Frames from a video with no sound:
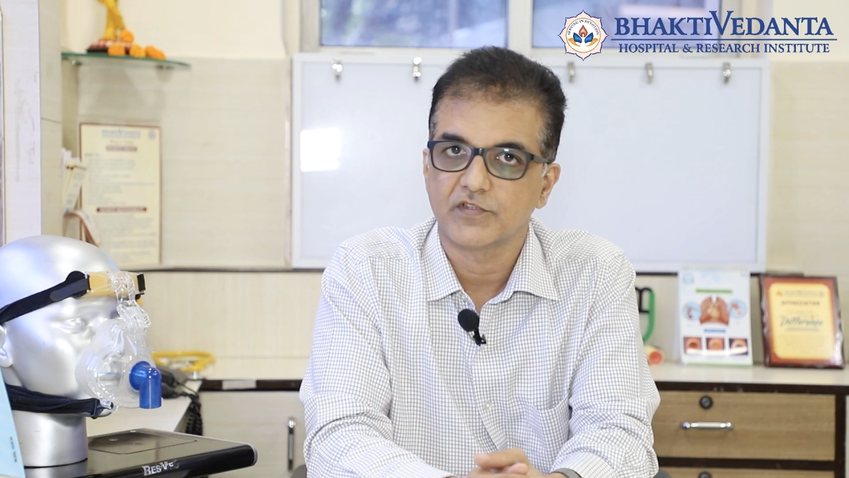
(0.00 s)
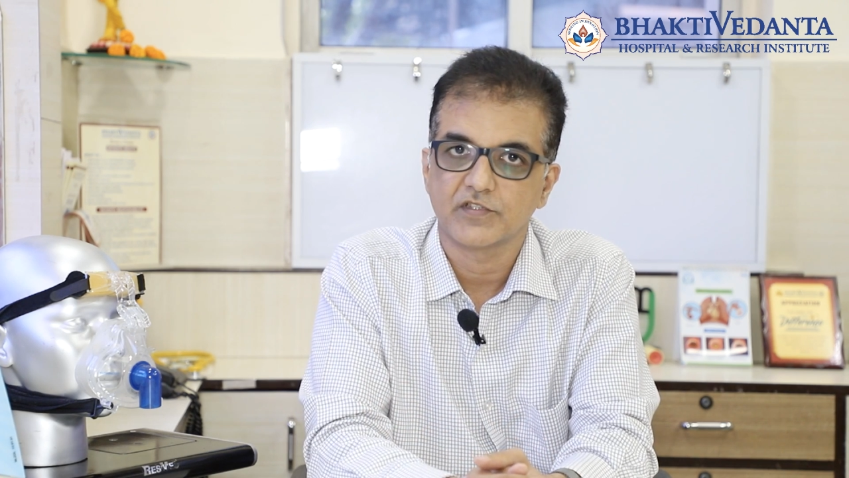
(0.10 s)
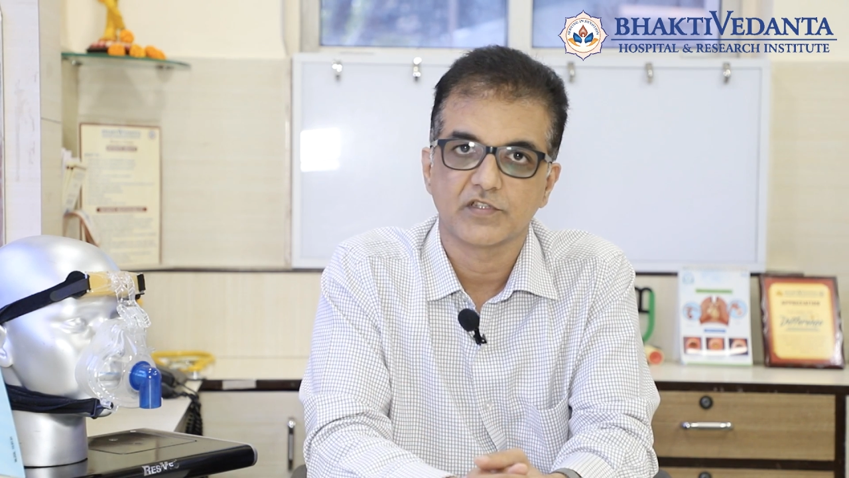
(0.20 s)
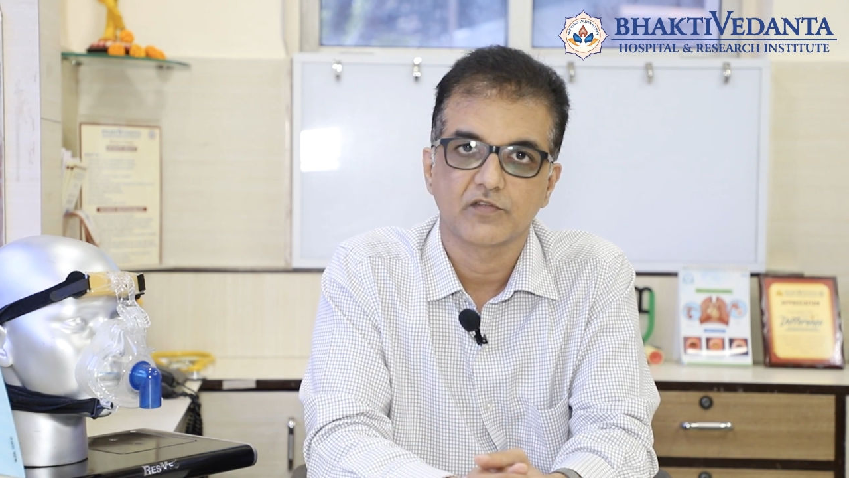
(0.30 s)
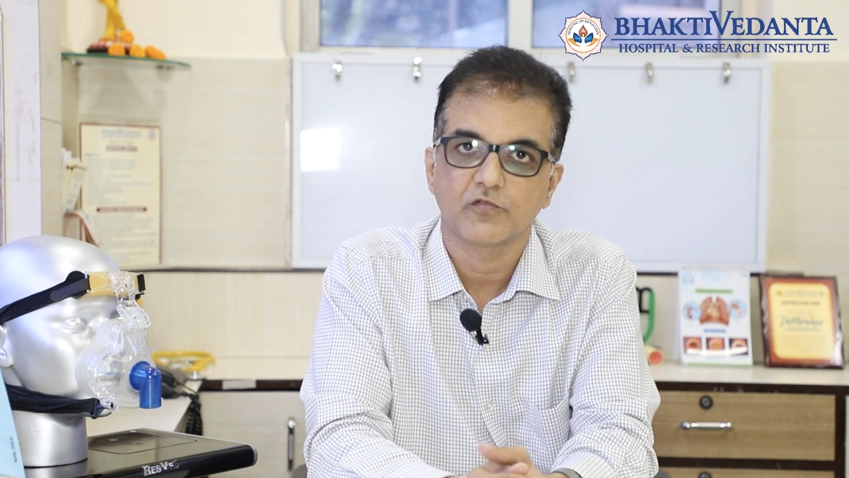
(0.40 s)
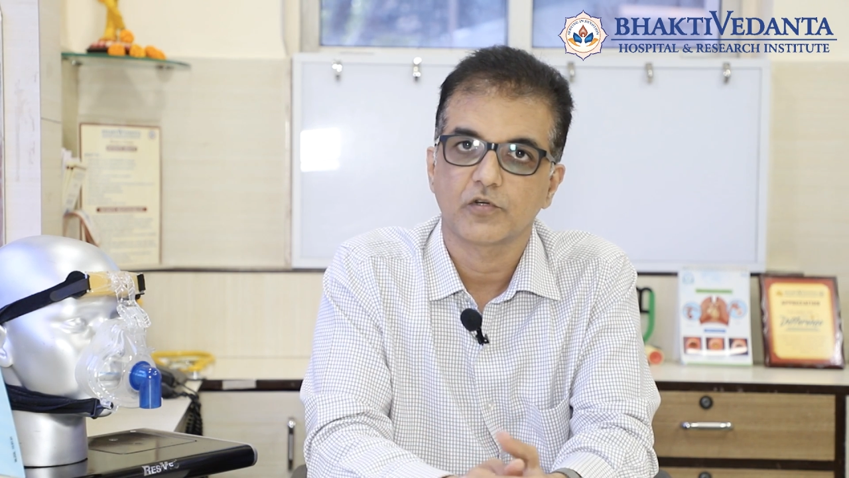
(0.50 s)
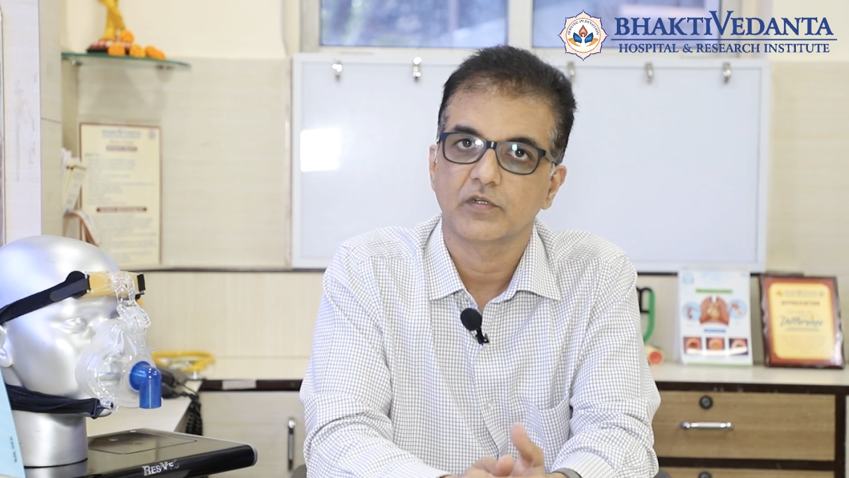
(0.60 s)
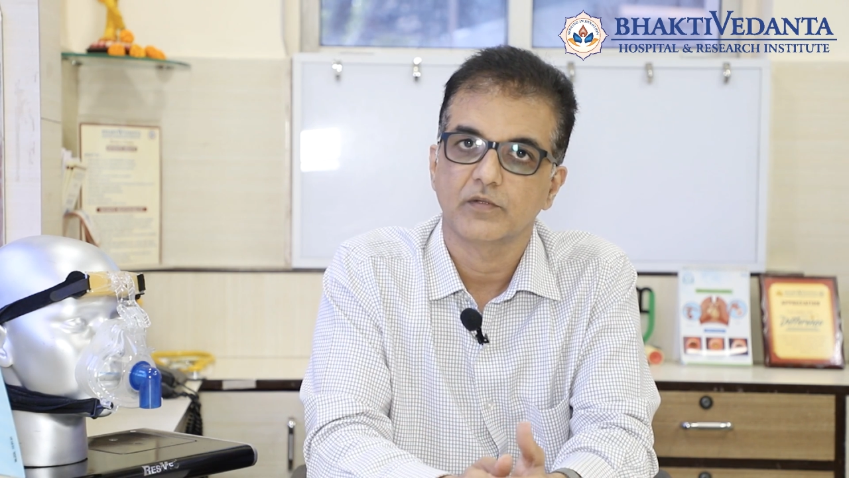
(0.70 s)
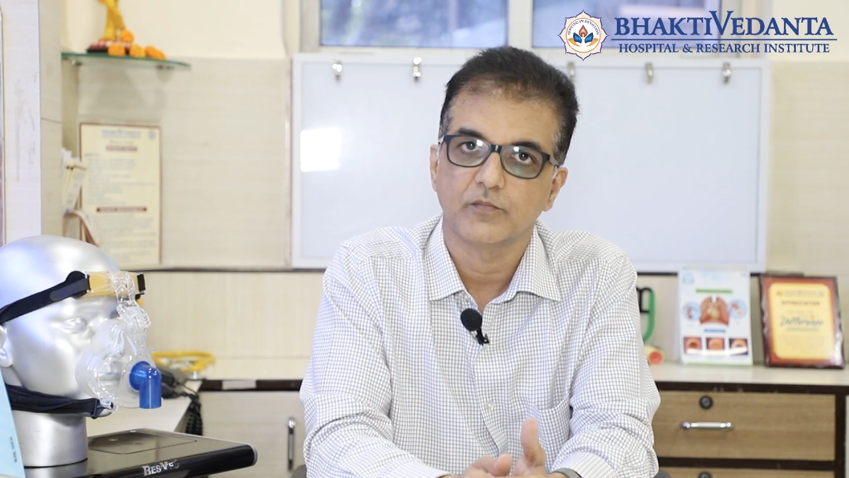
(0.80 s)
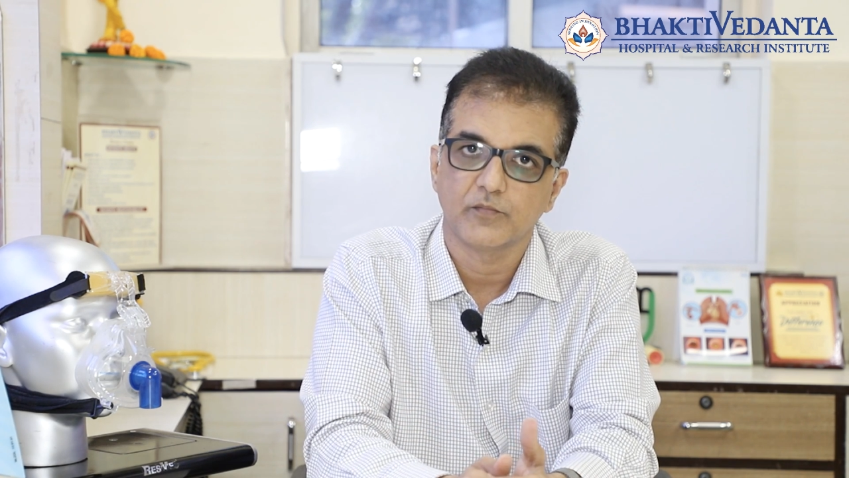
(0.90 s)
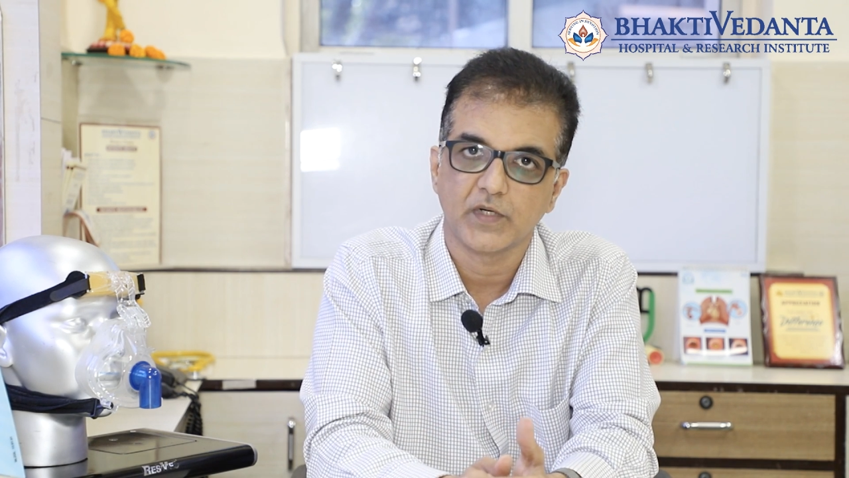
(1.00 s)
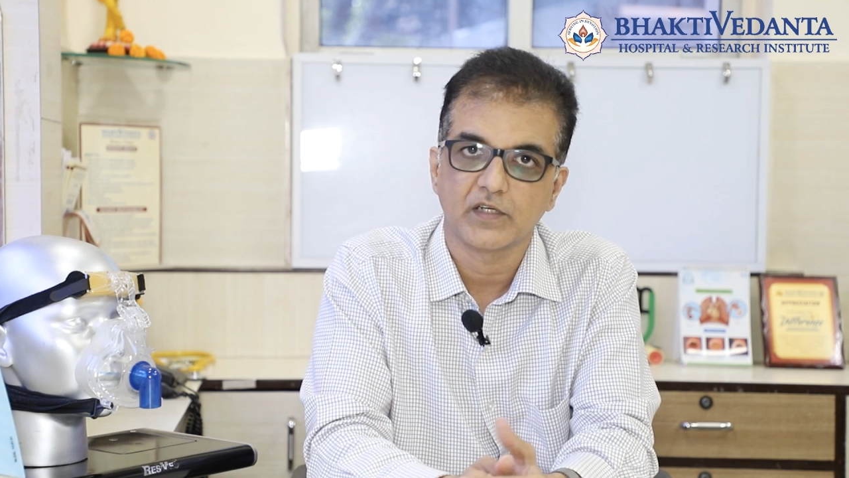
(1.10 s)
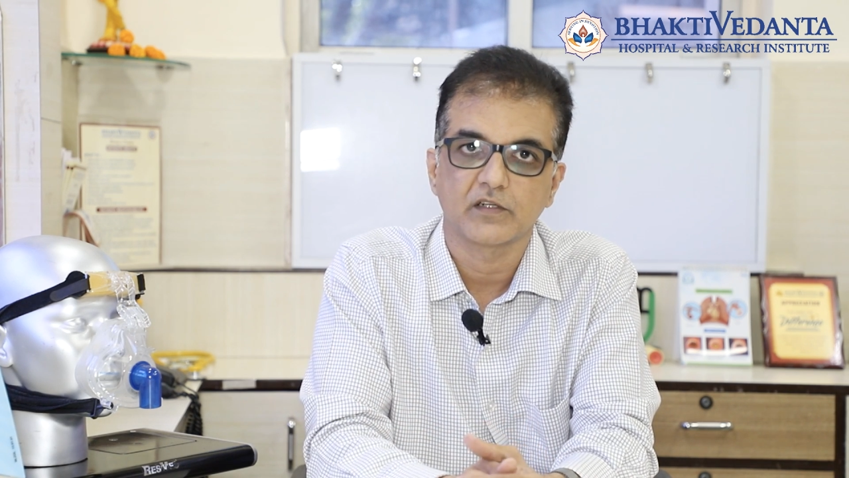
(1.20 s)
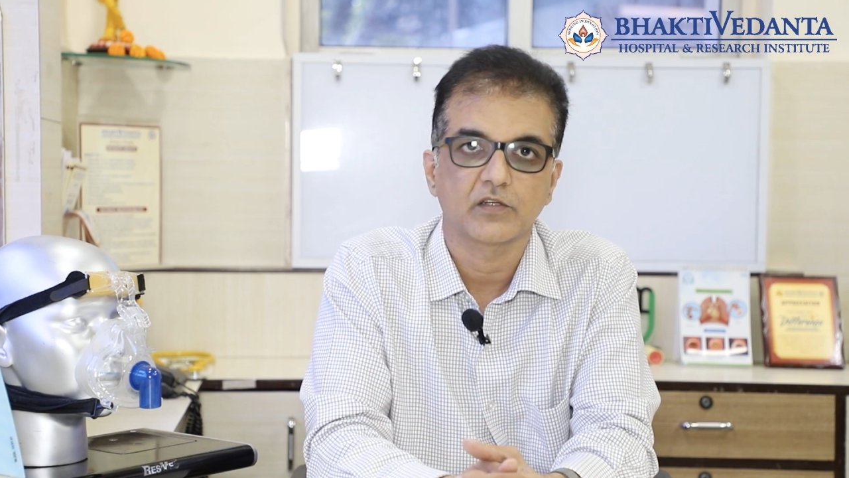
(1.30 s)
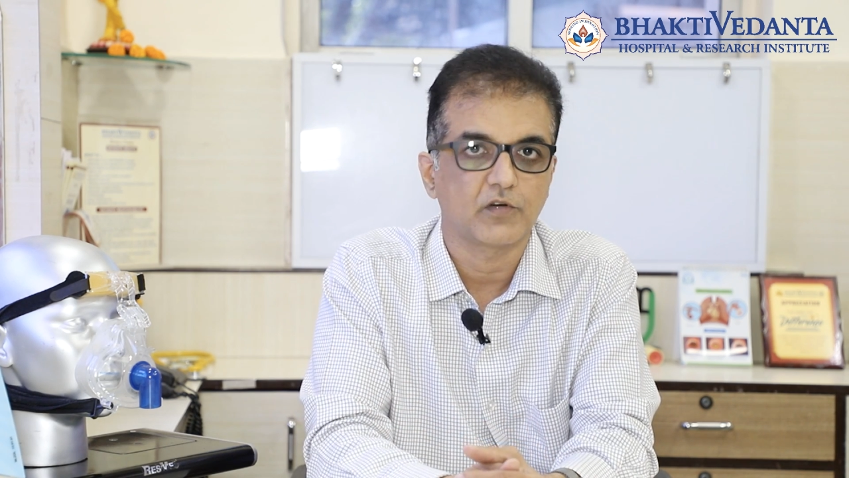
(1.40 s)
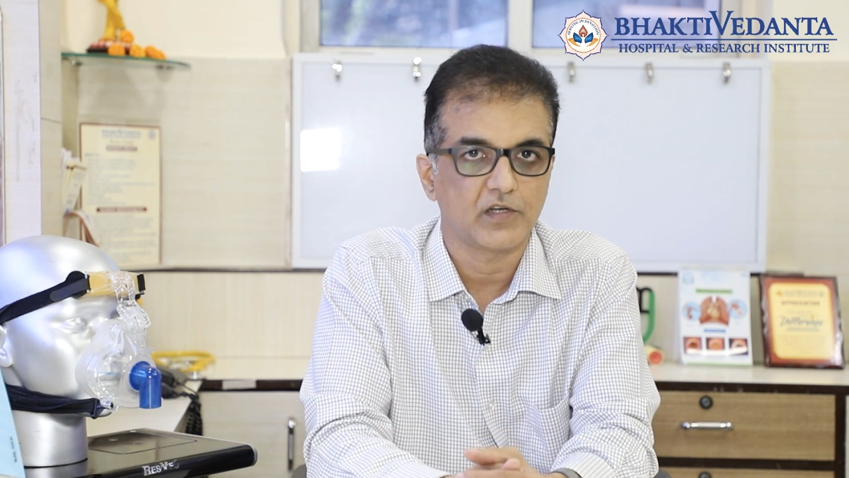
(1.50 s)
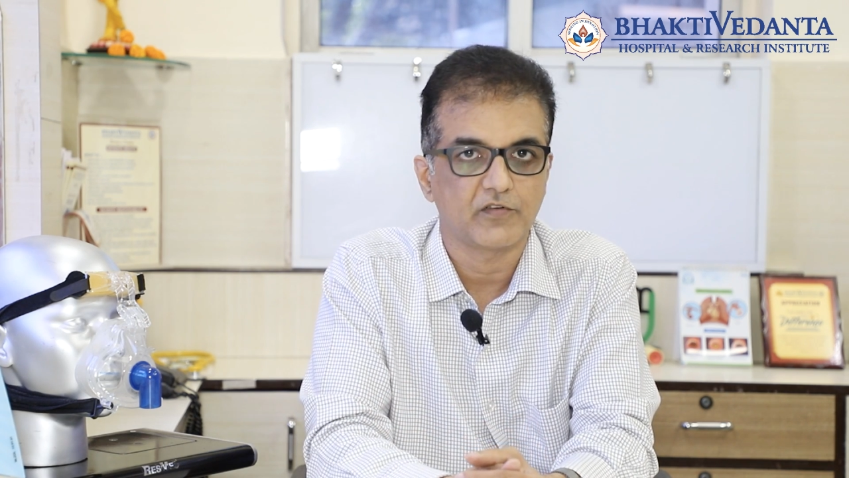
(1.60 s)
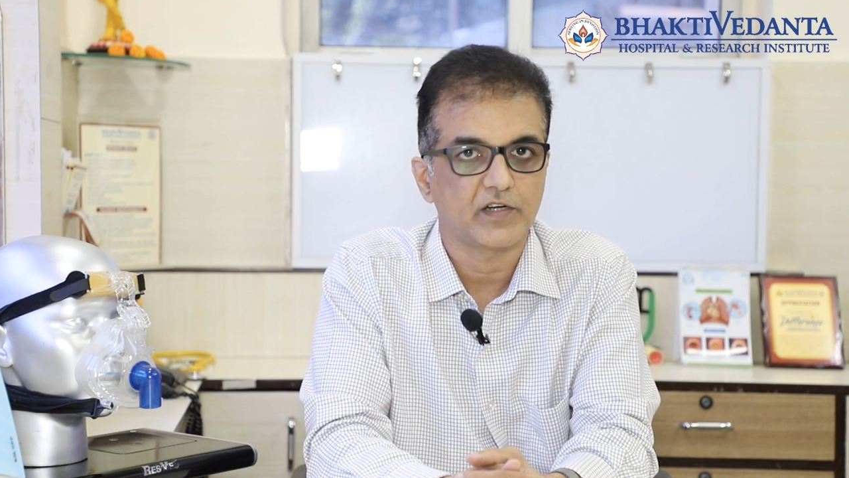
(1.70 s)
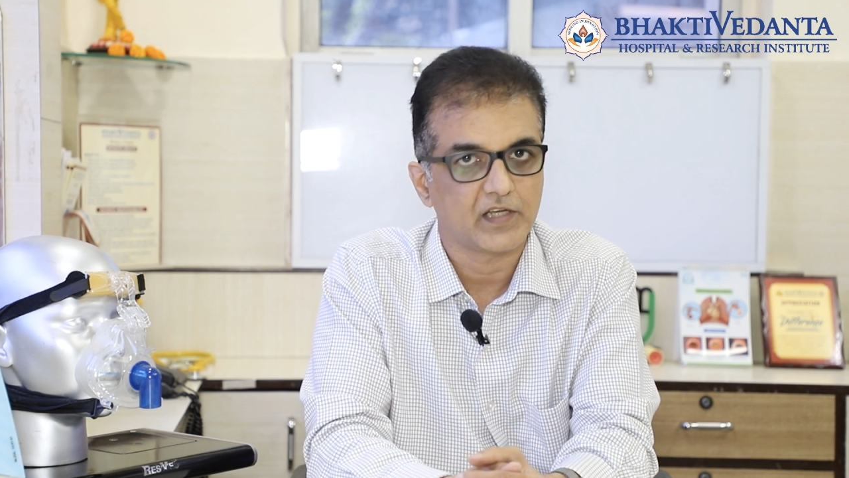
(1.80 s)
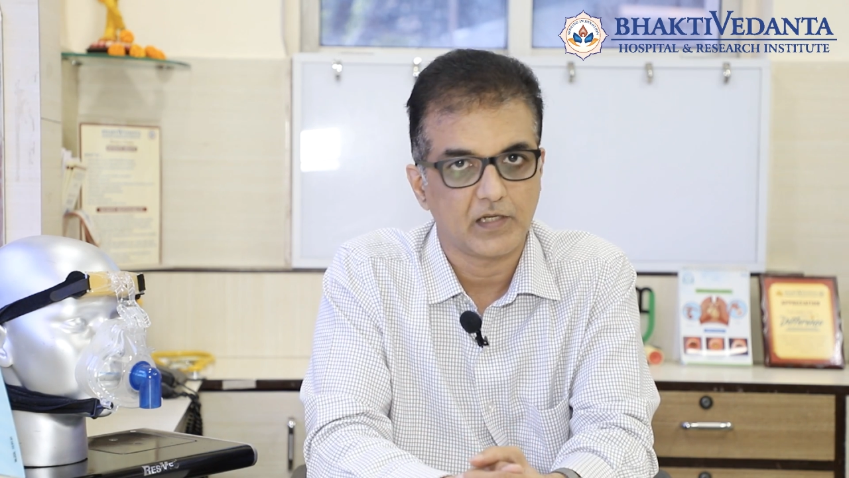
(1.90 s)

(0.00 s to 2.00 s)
physician for better qualified